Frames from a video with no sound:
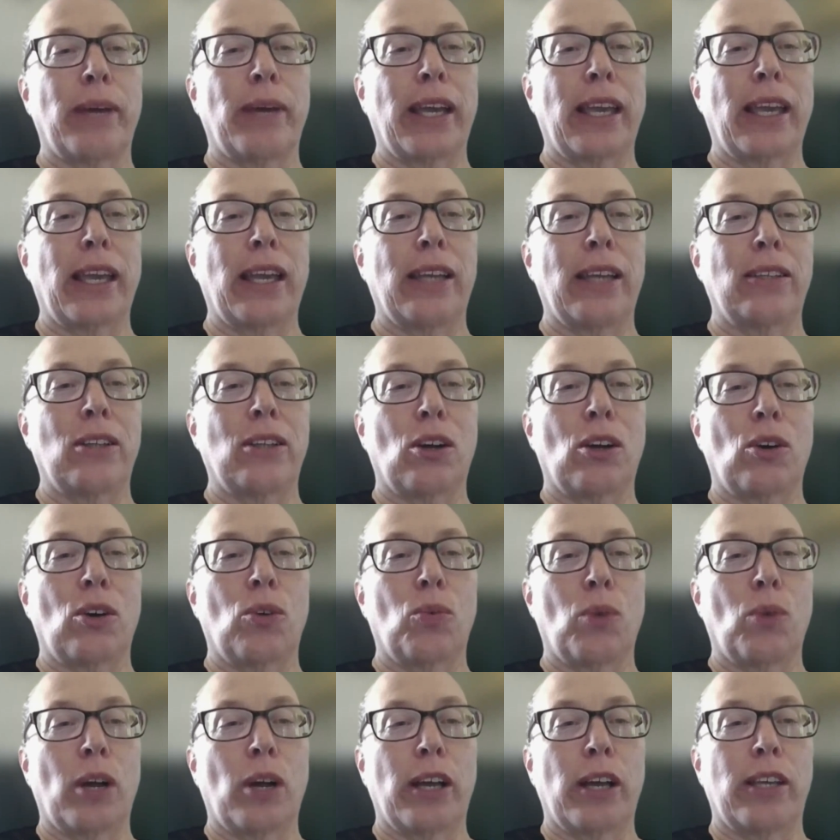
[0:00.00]
My end
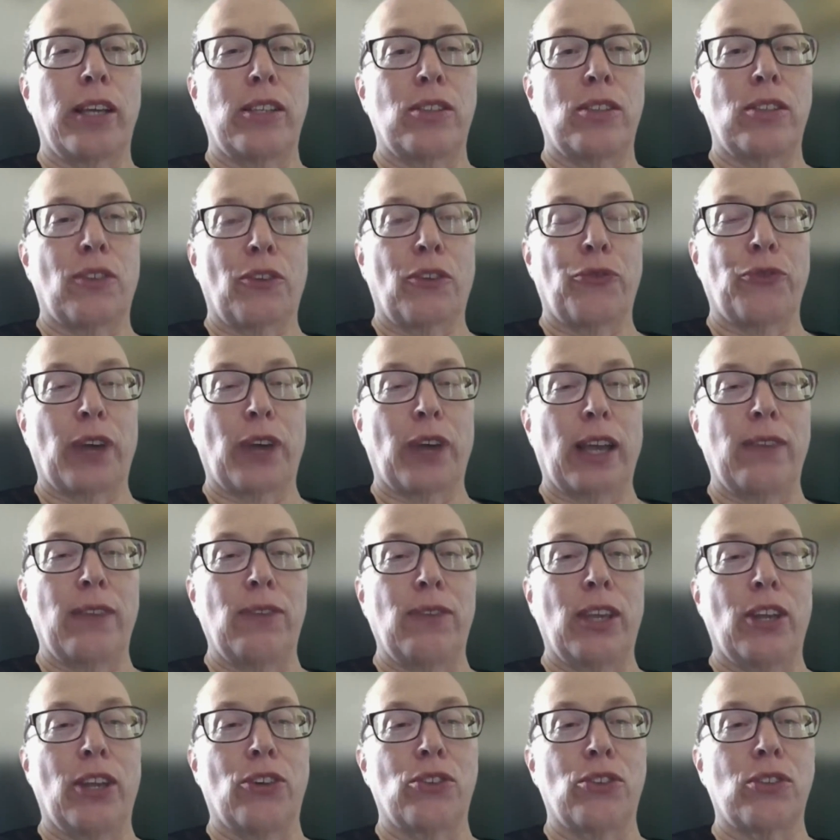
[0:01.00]
goal was
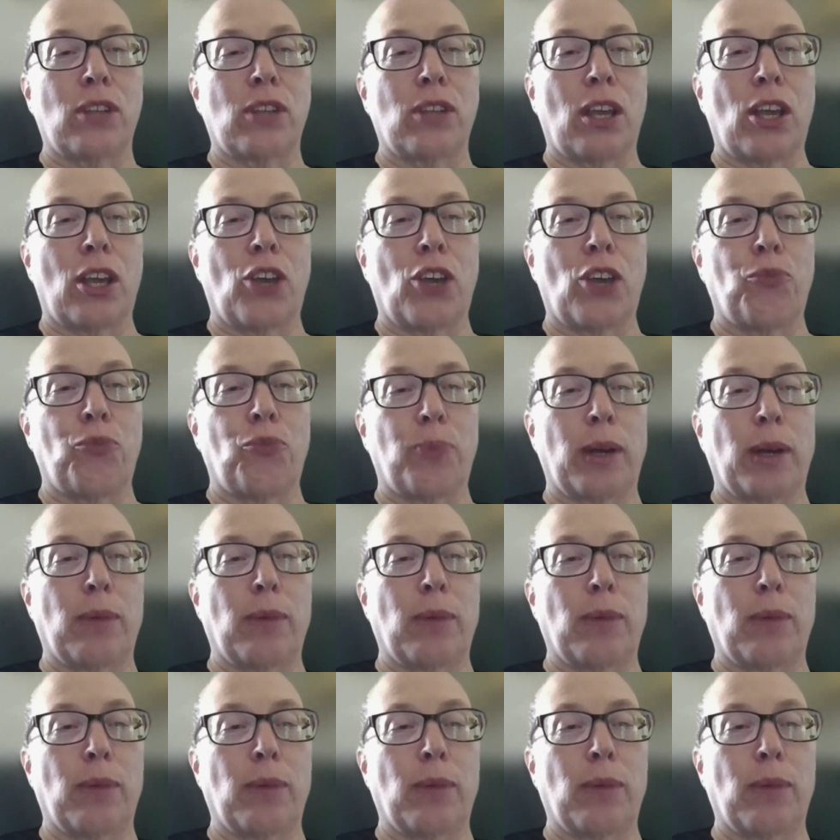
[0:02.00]
5 years of